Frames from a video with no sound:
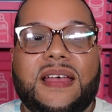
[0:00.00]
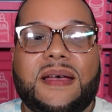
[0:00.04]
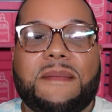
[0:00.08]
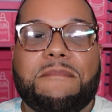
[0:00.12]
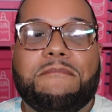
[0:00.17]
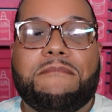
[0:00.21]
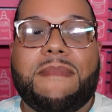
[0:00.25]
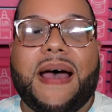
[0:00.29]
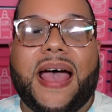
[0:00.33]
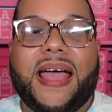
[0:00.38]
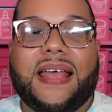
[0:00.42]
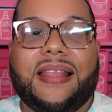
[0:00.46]

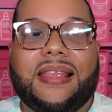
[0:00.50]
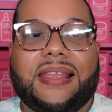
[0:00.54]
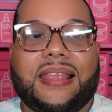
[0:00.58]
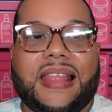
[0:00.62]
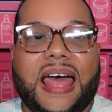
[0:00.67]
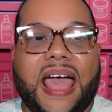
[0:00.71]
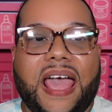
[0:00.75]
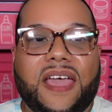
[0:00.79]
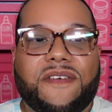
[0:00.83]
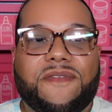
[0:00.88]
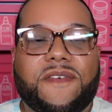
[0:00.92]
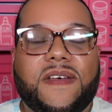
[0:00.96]
my
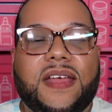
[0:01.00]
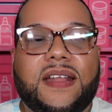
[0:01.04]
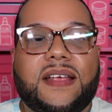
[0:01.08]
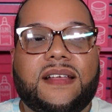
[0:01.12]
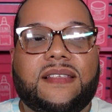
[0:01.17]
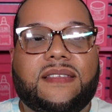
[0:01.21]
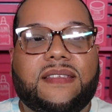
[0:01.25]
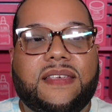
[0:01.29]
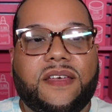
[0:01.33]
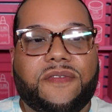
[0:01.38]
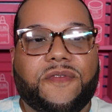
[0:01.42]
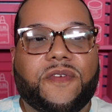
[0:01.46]
life in a
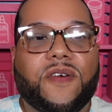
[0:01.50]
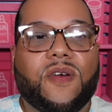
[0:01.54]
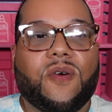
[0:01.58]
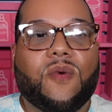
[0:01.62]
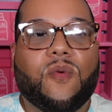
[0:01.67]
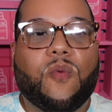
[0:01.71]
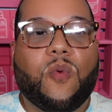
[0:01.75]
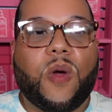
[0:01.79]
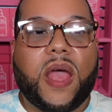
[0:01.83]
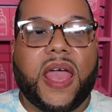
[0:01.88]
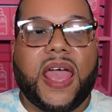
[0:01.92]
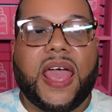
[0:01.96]

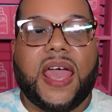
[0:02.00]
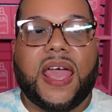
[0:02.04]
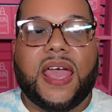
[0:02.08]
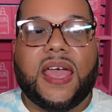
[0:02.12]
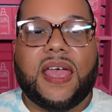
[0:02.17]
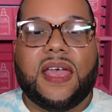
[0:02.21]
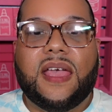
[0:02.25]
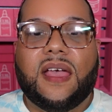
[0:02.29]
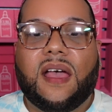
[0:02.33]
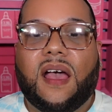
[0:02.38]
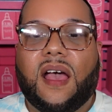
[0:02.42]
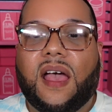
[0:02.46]
different
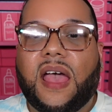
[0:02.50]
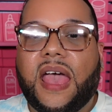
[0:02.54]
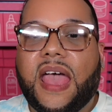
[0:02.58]
way